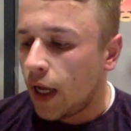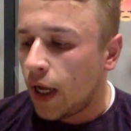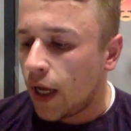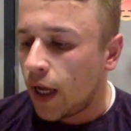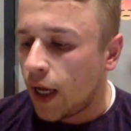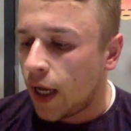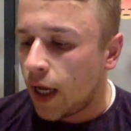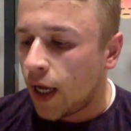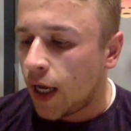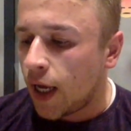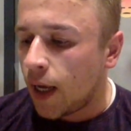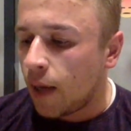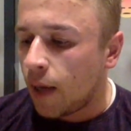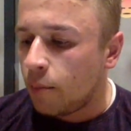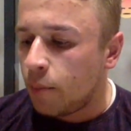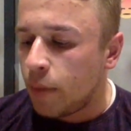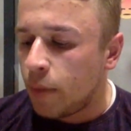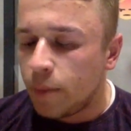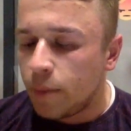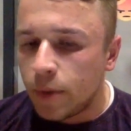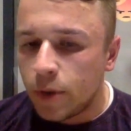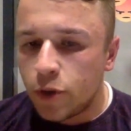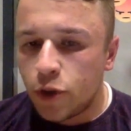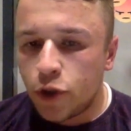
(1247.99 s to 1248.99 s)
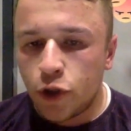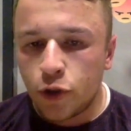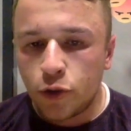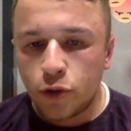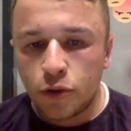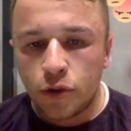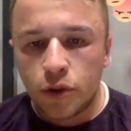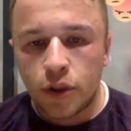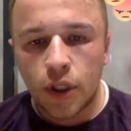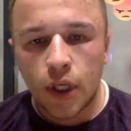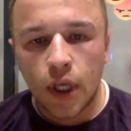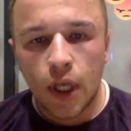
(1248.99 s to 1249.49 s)
uh, people should
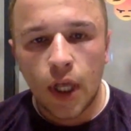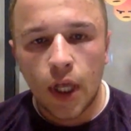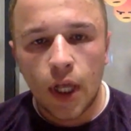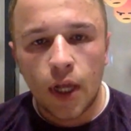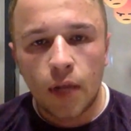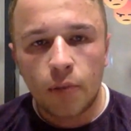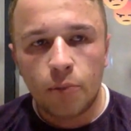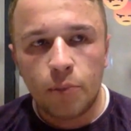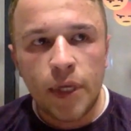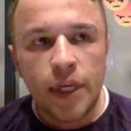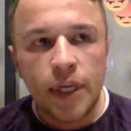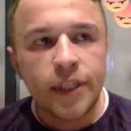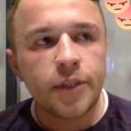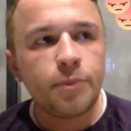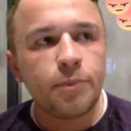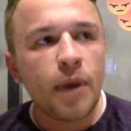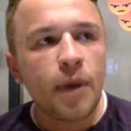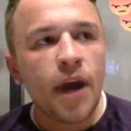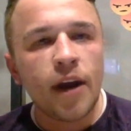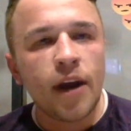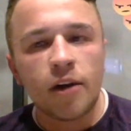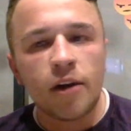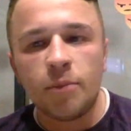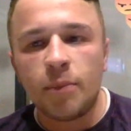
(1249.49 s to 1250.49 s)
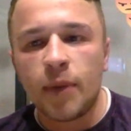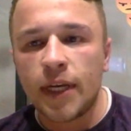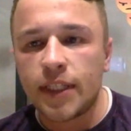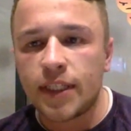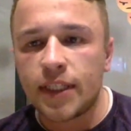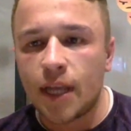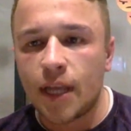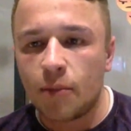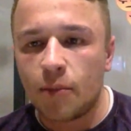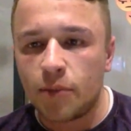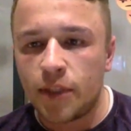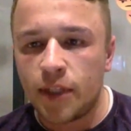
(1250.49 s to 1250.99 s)
be inspired by
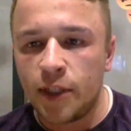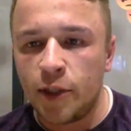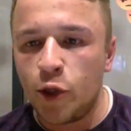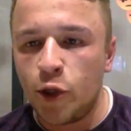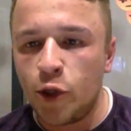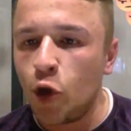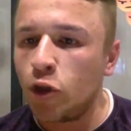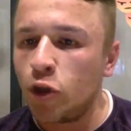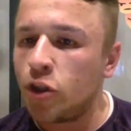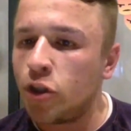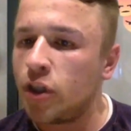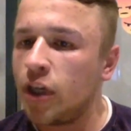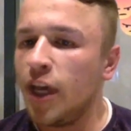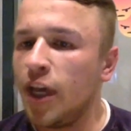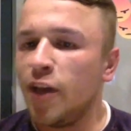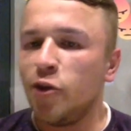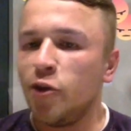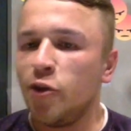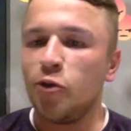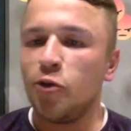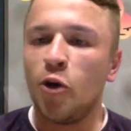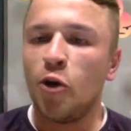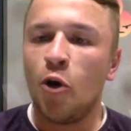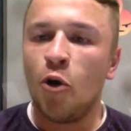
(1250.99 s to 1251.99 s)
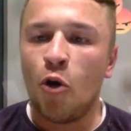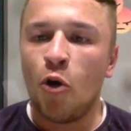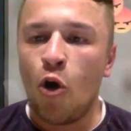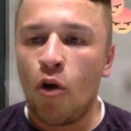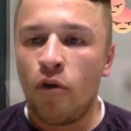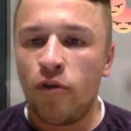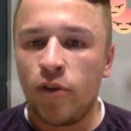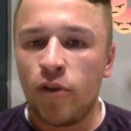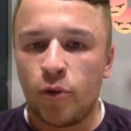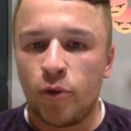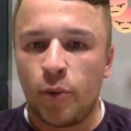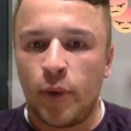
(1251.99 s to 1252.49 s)
something, not, you know,
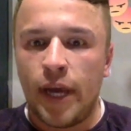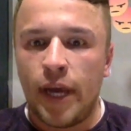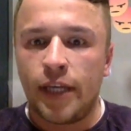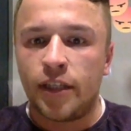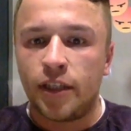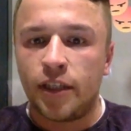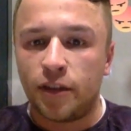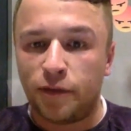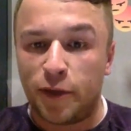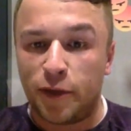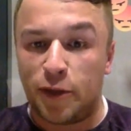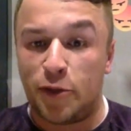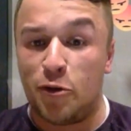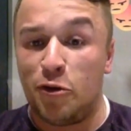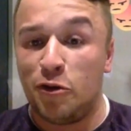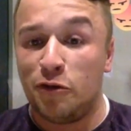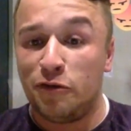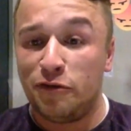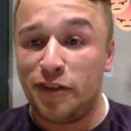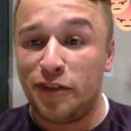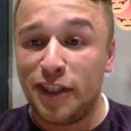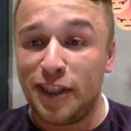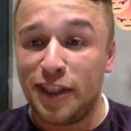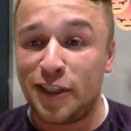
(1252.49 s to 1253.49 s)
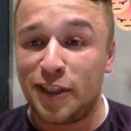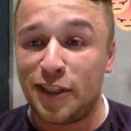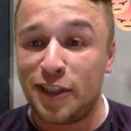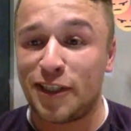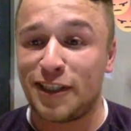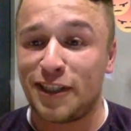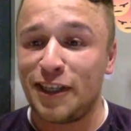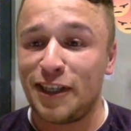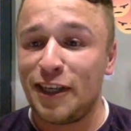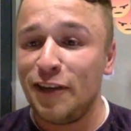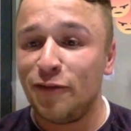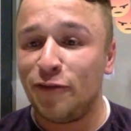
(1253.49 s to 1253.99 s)
overweighted with all of this
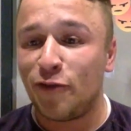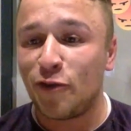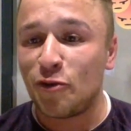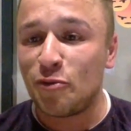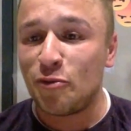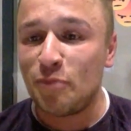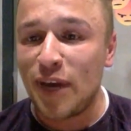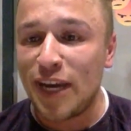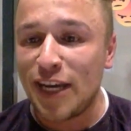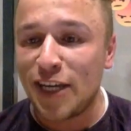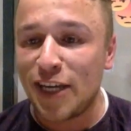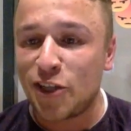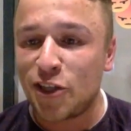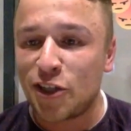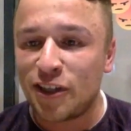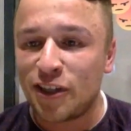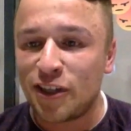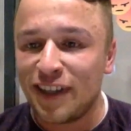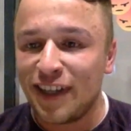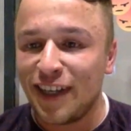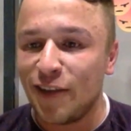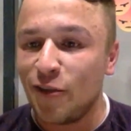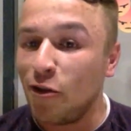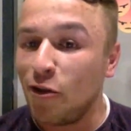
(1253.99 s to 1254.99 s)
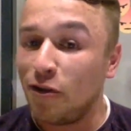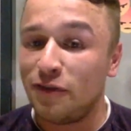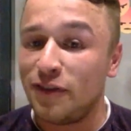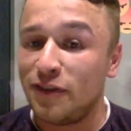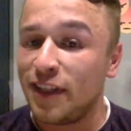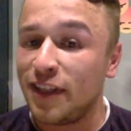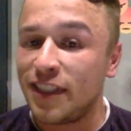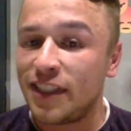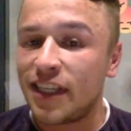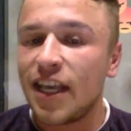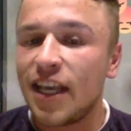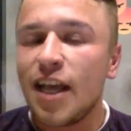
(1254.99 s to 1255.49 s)
information and all of
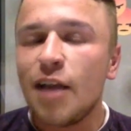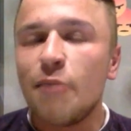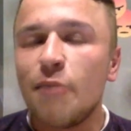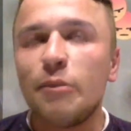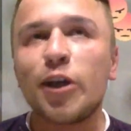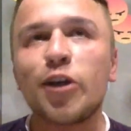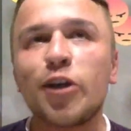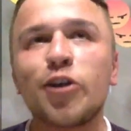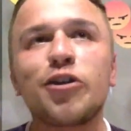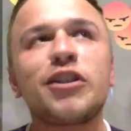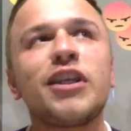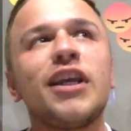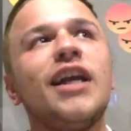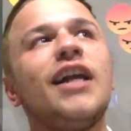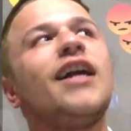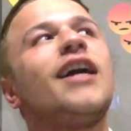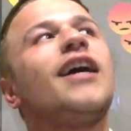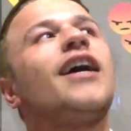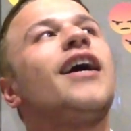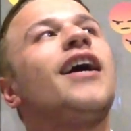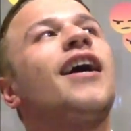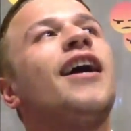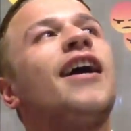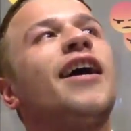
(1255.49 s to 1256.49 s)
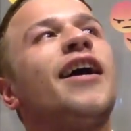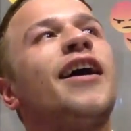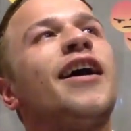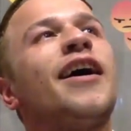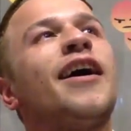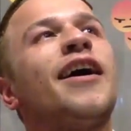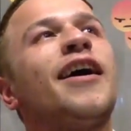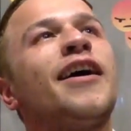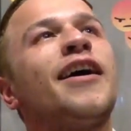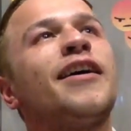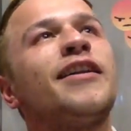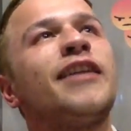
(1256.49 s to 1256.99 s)
this, because
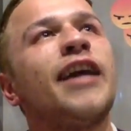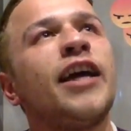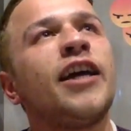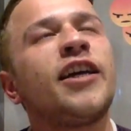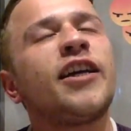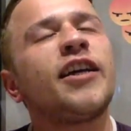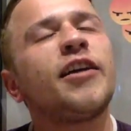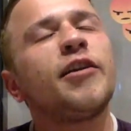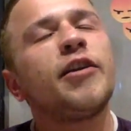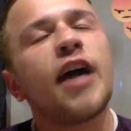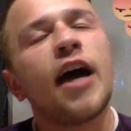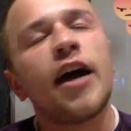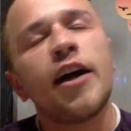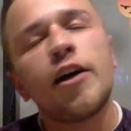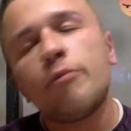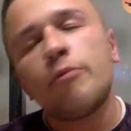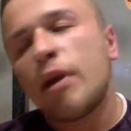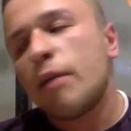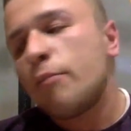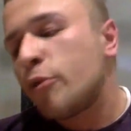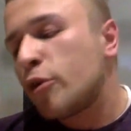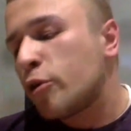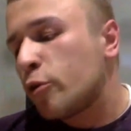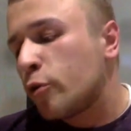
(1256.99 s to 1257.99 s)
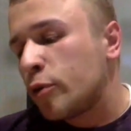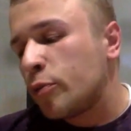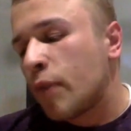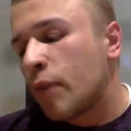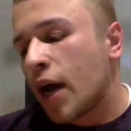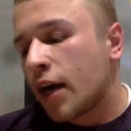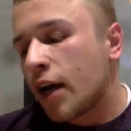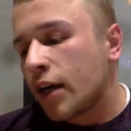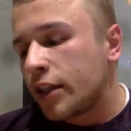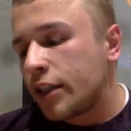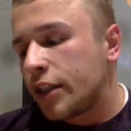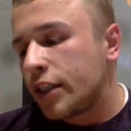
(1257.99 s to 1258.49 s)
Uh, like I remember when
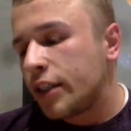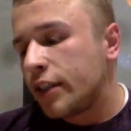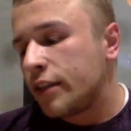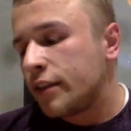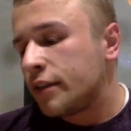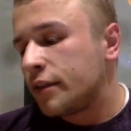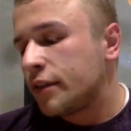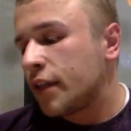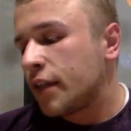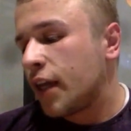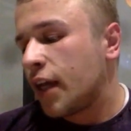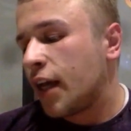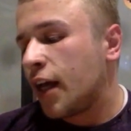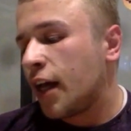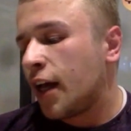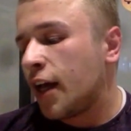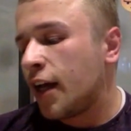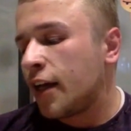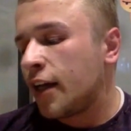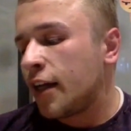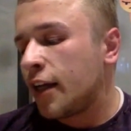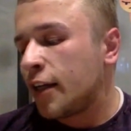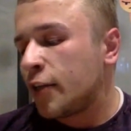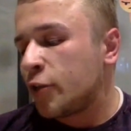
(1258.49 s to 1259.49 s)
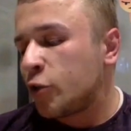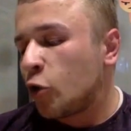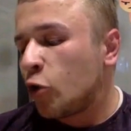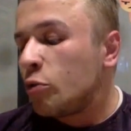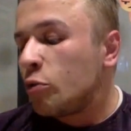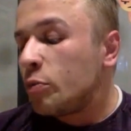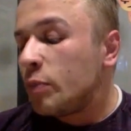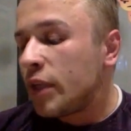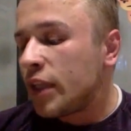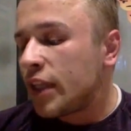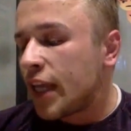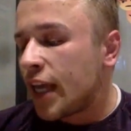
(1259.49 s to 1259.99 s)
Martin uh, told
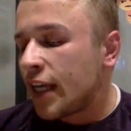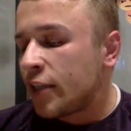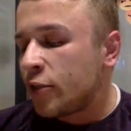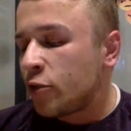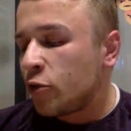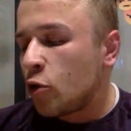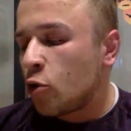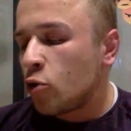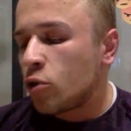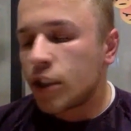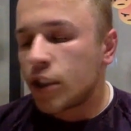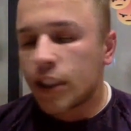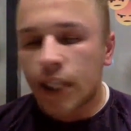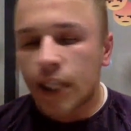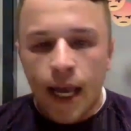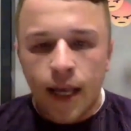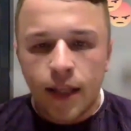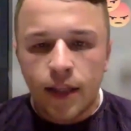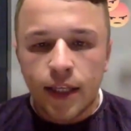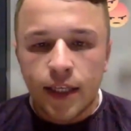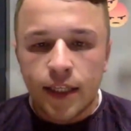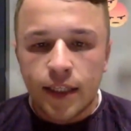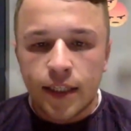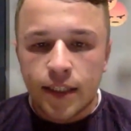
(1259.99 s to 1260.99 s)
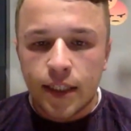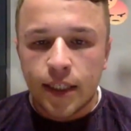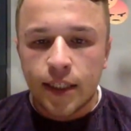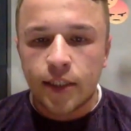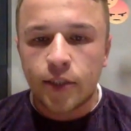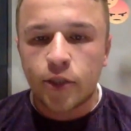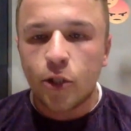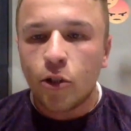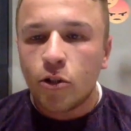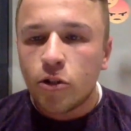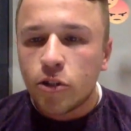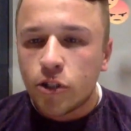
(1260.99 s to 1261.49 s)
me that, you know, silence is
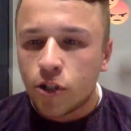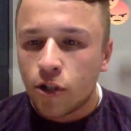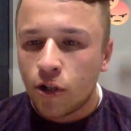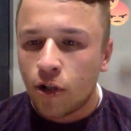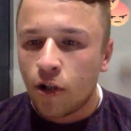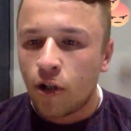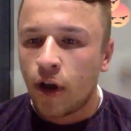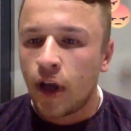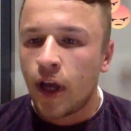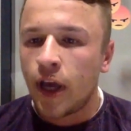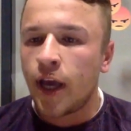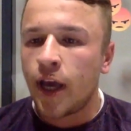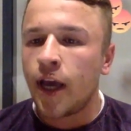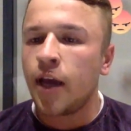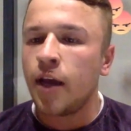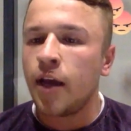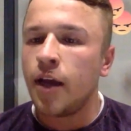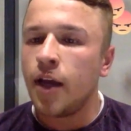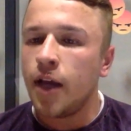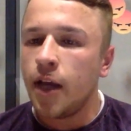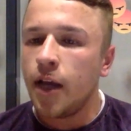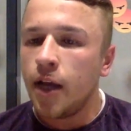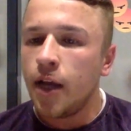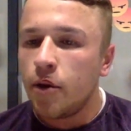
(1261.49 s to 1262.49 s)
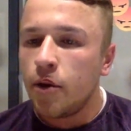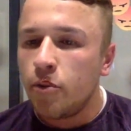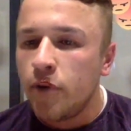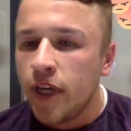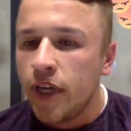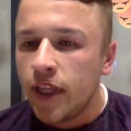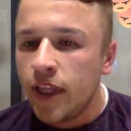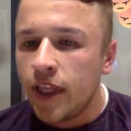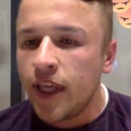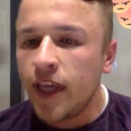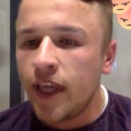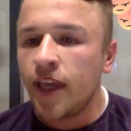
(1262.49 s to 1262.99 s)
also a
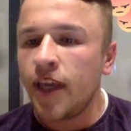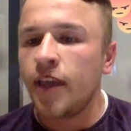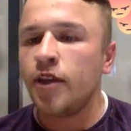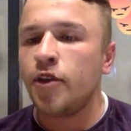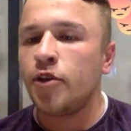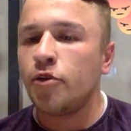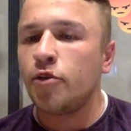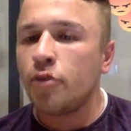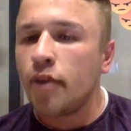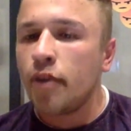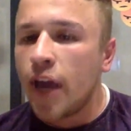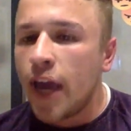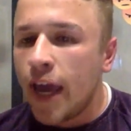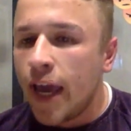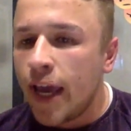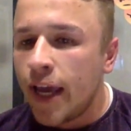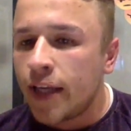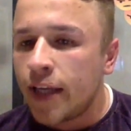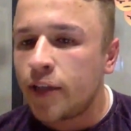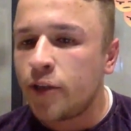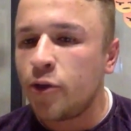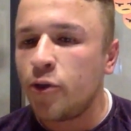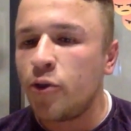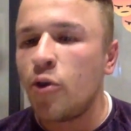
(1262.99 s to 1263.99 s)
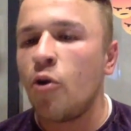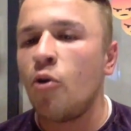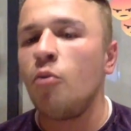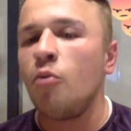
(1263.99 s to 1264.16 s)
really great, you know,